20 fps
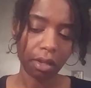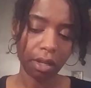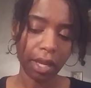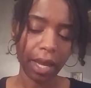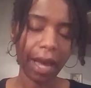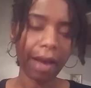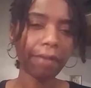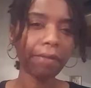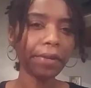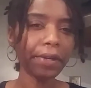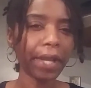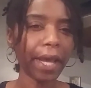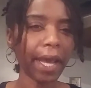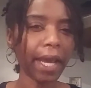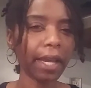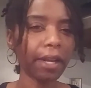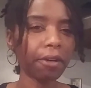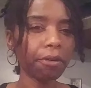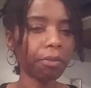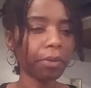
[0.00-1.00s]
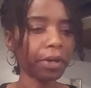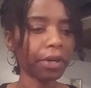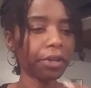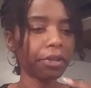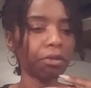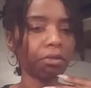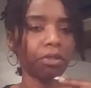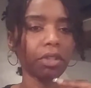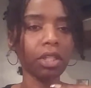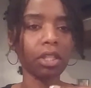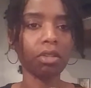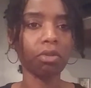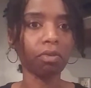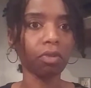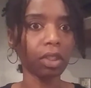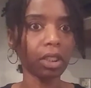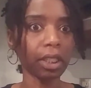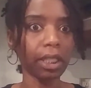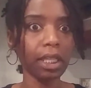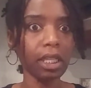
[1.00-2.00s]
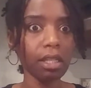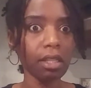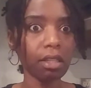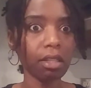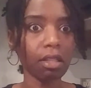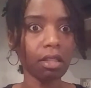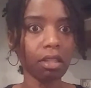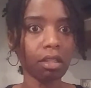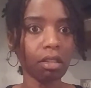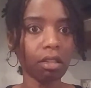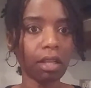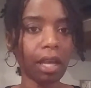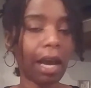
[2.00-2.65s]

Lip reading: and have a day to where you just release.